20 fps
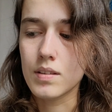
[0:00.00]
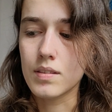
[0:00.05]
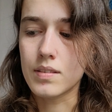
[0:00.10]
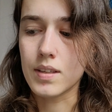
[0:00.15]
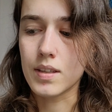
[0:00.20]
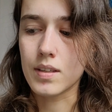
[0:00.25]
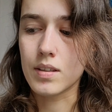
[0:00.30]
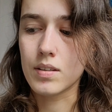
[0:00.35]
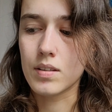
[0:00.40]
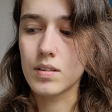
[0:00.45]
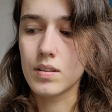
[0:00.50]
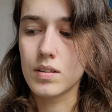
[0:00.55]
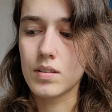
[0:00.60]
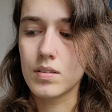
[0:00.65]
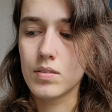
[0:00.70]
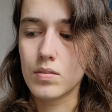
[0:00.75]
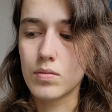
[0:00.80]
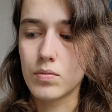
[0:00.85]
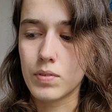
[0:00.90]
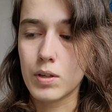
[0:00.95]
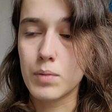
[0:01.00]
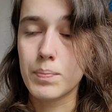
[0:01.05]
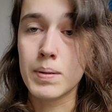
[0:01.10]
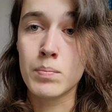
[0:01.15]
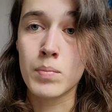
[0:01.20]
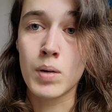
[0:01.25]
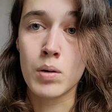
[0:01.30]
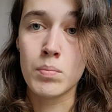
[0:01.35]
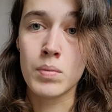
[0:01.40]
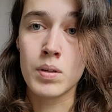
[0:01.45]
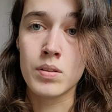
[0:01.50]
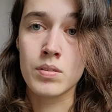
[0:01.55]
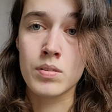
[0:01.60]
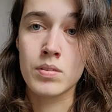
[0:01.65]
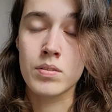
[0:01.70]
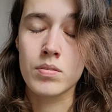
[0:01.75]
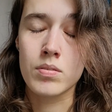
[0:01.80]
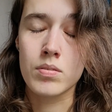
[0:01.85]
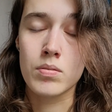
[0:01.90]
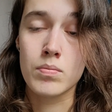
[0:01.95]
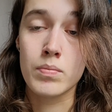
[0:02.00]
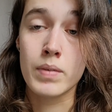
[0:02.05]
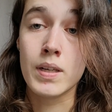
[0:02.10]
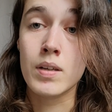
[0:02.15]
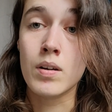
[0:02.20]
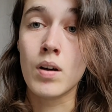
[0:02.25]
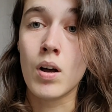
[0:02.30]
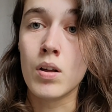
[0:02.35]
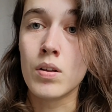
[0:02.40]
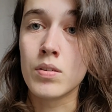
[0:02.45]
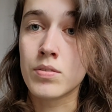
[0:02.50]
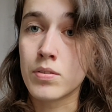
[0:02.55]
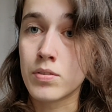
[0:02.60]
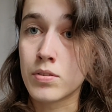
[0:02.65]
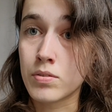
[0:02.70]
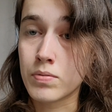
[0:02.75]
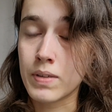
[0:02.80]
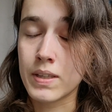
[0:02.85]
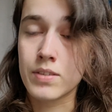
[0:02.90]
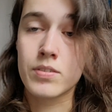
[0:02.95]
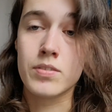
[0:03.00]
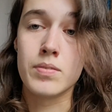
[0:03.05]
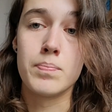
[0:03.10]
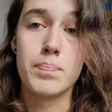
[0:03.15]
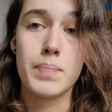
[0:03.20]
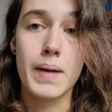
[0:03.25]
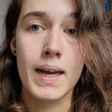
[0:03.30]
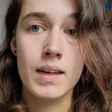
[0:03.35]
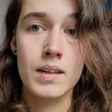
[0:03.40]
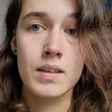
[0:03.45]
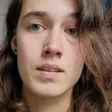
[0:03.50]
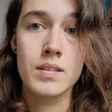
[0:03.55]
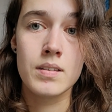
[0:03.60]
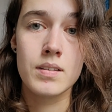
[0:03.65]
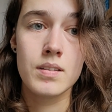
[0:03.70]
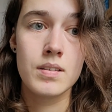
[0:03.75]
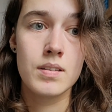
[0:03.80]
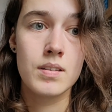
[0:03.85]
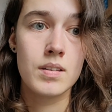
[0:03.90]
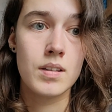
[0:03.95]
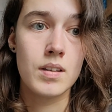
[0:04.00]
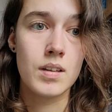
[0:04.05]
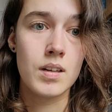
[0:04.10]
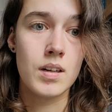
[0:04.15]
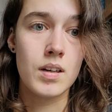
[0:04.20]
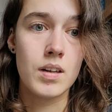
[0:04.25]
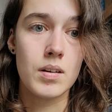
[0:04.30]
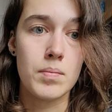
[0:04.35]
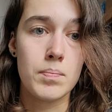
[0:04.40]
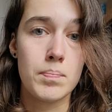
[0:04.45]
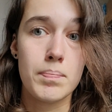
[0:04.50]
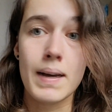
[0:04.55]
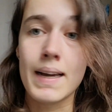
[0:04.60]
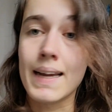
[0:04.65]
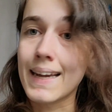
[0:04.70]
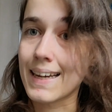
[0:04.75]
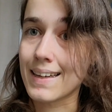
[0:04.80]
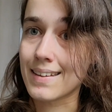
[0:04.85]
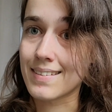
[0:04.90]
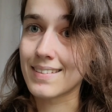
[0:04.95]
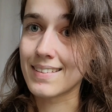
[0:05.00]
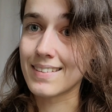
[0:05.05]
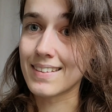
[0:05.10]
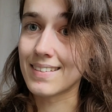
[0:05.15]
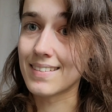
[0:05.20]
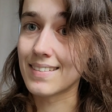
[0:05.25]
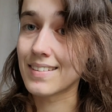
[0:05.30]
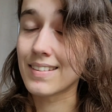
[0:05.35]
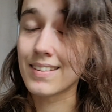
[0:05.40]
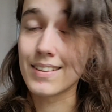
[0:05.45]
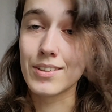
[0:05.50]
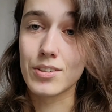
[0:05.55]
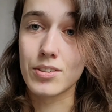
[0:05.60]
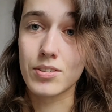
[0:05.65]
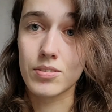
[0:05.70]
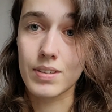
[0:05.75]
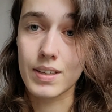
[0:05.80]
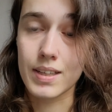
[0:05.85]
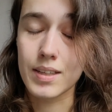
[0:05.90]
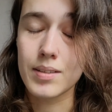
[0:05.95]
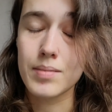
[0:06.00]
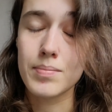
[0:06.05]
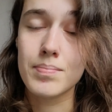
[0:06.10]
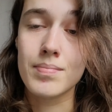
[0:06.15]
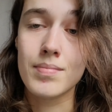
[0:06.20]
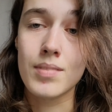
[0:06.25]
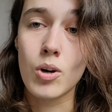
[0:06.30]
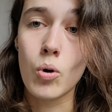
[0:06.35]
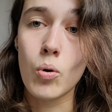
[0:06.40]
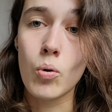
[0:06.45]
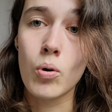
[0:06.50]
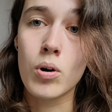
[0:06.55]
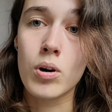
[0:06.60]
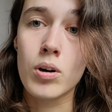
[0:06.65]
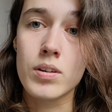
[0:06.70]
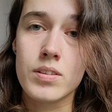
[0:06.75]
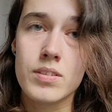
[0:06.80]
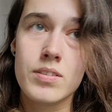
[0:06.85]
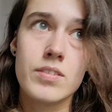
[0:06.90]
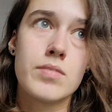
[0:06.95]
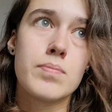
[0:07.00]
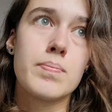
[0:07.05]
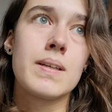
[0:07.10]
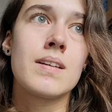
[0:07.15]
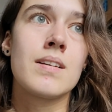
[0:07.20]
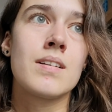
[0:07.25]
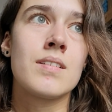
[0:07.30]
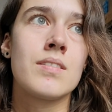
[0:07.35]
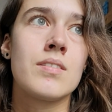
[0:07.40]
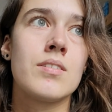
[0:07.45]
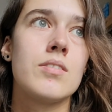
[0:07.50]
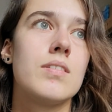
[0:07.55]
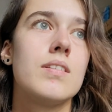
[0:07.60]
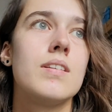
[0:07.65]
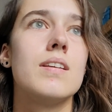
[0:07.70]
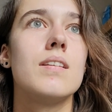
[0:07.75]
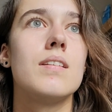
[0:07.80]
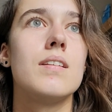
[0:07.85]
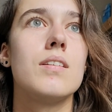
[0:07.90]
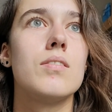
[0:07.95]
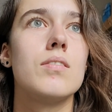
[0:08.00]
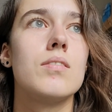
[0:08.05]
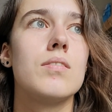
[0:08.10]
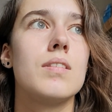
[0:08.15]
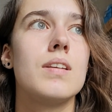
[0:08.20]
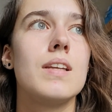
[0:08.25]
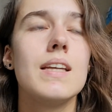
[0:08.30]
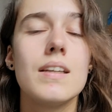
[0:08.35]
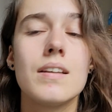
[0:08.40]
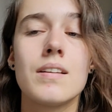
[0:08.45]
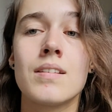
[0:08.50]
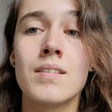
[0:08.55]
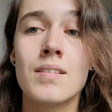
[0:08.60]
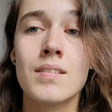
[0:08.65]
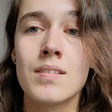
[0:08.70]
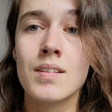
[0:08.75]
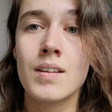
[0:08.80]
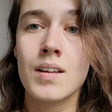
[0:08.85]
there will be moments when you also switch back by accident usually, or just because you needed